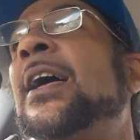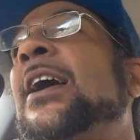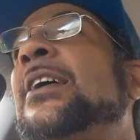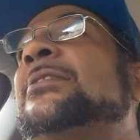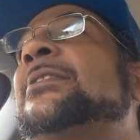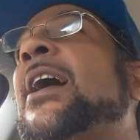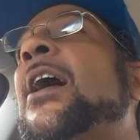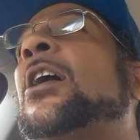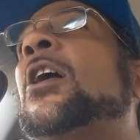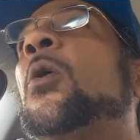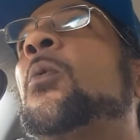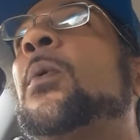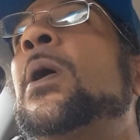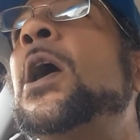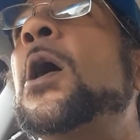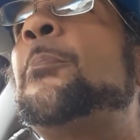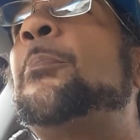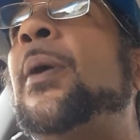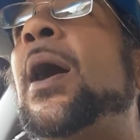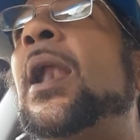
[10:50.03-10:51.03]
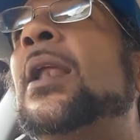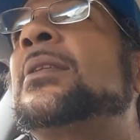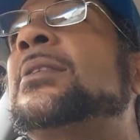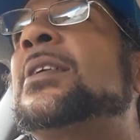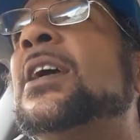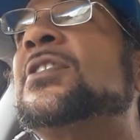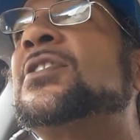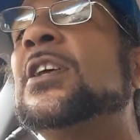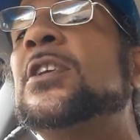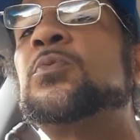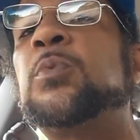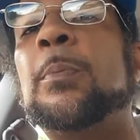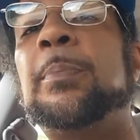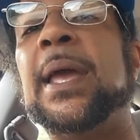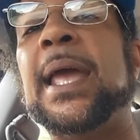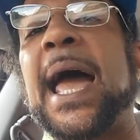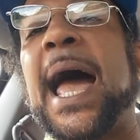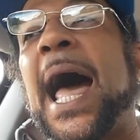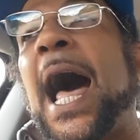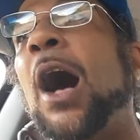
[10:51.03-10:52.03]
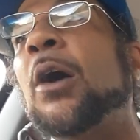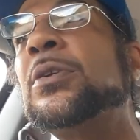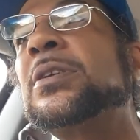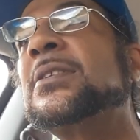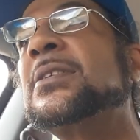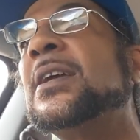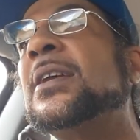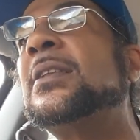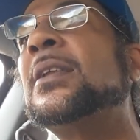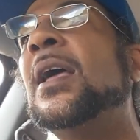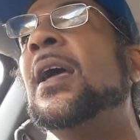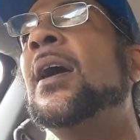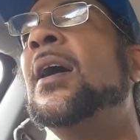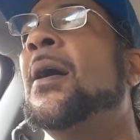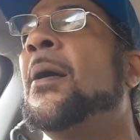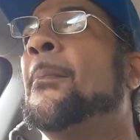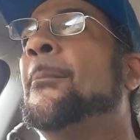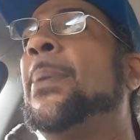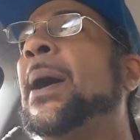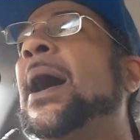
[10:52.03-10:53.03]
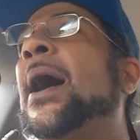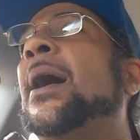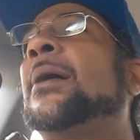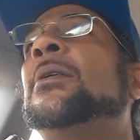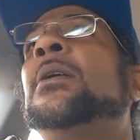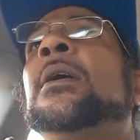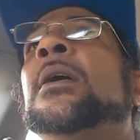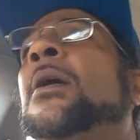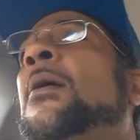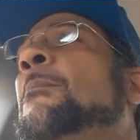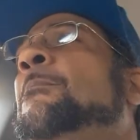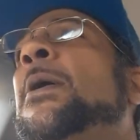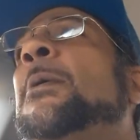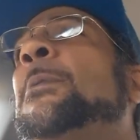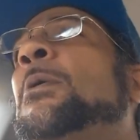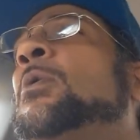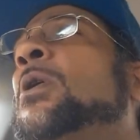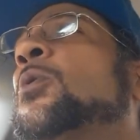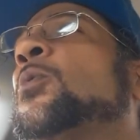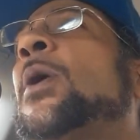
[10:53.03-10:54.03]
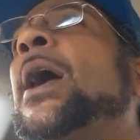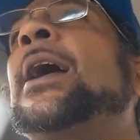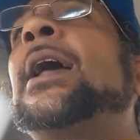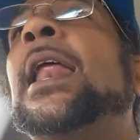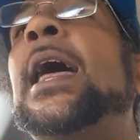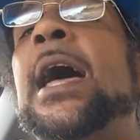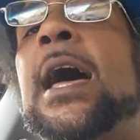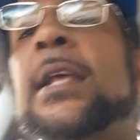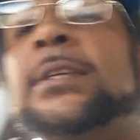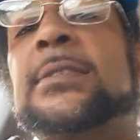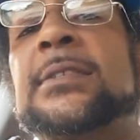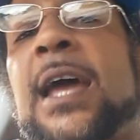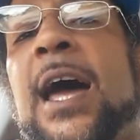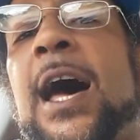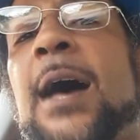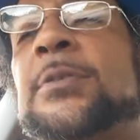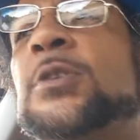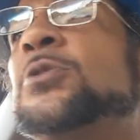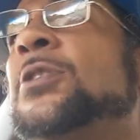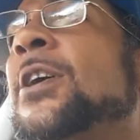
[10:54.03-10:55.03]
is that career politicians will be ousted by people with regular ass jobs who